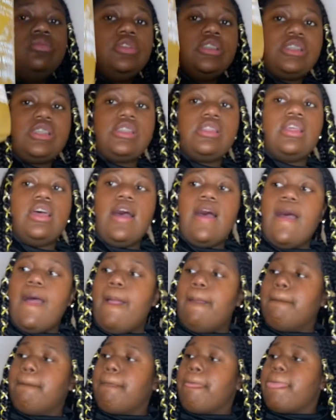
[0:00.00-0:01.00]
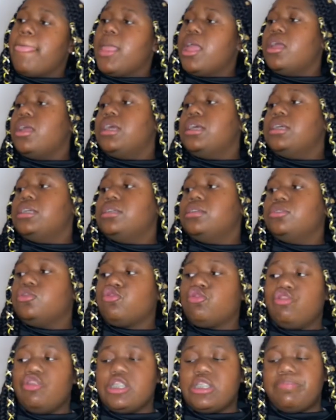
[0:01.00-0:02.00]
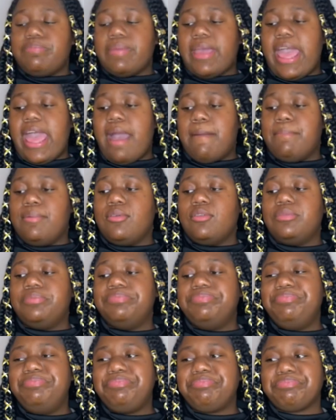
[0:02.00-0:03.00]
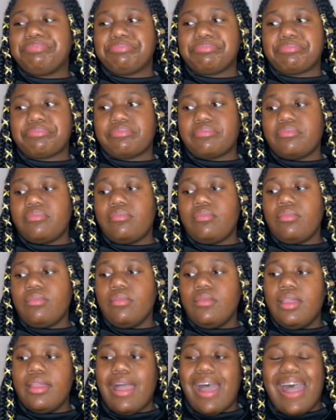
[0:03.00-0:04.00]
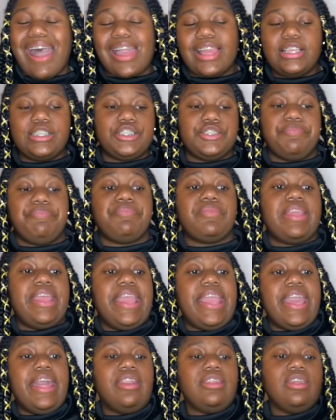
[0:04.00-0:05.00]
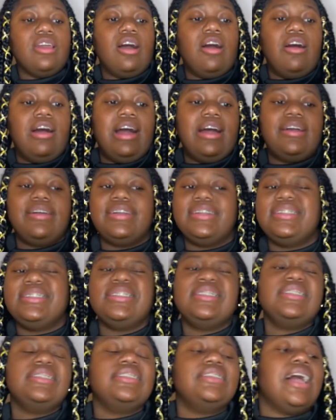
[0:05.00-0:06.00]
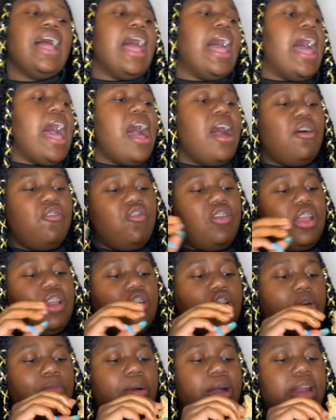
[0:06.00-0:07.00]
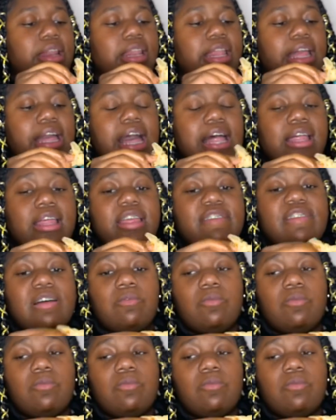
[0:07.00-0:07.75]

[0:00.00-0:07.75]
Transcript: This is yeah. the um crisp apple ice. And y'all, I don't really know about it. Like, I, if I'm